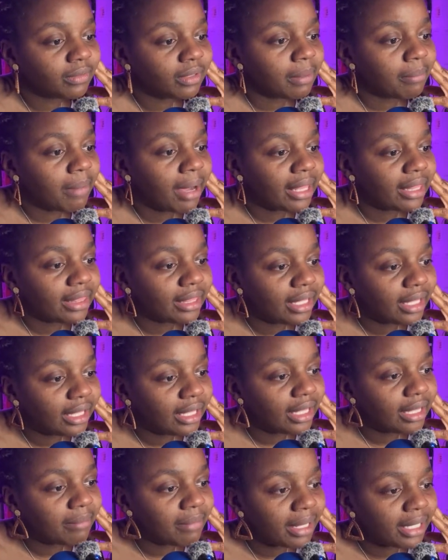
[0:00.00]
My
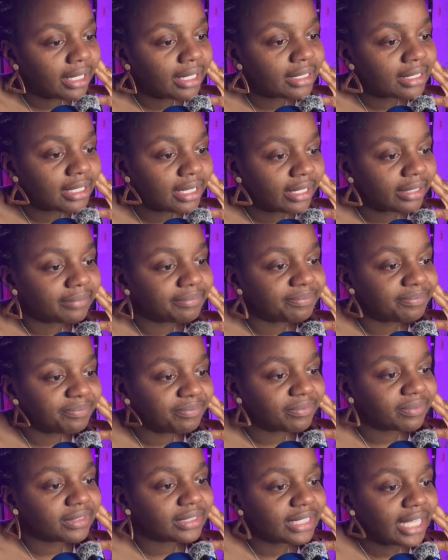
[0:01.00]
thinking, my listening.
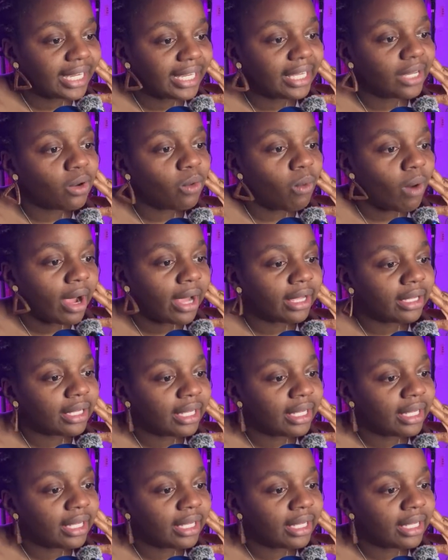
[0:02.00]
I get quiet,